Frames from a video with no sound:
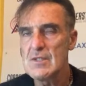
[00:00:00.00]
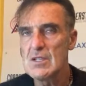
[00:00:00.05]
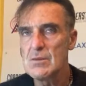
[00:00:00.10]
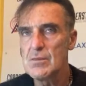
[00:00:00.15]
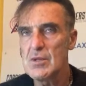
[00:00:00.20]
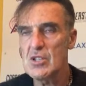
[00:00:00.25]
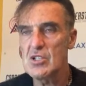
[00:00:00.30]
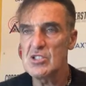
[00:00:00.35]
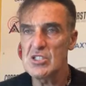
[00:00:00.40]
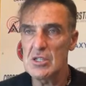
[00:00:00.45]

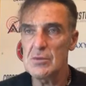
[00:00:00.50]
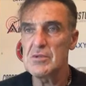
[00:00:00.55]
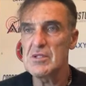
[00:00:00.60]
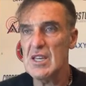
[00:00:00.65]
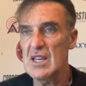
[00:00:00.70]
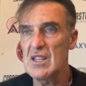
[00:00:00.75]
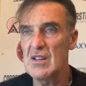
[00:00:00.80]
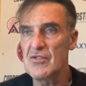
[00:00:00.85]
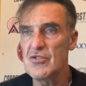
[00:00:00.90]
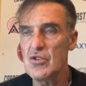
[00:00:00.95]
Because he was
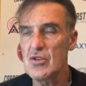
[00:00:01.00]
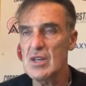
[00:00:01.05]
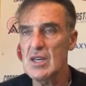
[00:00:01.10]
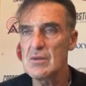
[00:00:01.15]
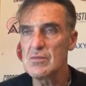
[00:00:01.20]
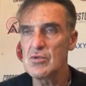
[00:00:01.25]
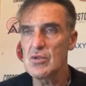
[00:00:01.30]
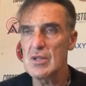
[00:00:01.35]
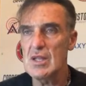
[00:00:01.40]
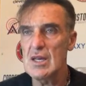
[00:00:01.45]
getting a few
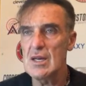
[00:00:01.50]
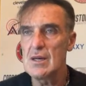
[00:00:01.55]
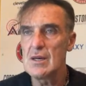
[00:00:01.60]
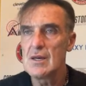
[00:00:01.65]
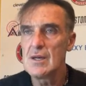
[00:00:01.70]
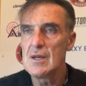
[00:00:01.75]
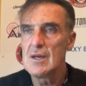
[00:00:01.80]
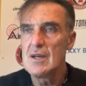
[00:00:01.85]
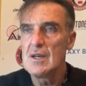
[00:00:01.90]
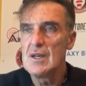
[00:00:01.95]
games, wasn't
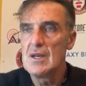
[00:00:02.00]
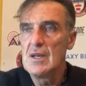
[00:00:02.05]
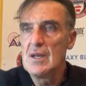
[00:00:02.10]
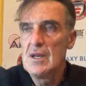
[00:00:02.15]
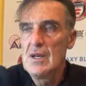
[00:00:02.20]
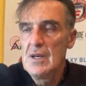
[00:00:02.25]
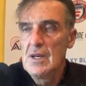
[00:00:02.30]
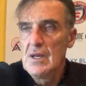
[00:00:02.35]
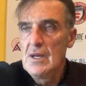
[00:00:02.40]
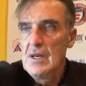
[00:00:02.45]

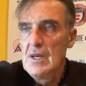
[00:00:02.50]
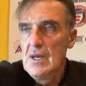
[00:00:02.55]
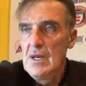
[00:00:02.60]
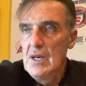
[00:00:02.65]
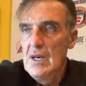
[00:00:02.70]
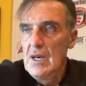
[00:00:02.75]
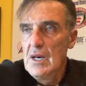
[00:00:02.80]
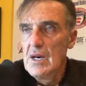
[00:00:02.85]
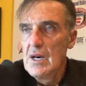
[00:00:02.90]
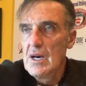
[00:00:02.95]

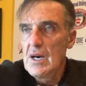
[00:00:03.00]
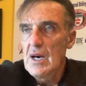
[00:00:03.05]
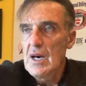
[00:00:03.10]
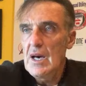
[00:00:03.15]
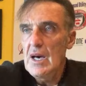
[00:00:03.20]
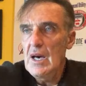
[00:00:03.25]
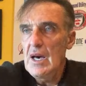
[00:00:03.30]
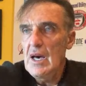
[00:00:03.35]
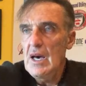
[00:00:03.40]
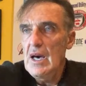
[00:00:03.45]

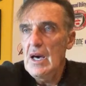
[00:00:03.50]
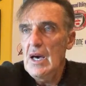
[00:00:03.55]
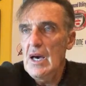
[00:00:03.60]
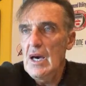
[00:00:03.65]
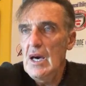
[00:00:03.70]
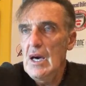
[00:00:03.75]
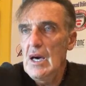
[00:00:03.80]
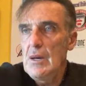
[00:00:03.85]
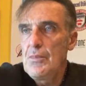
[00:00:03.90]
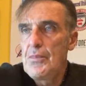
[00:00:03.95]
he?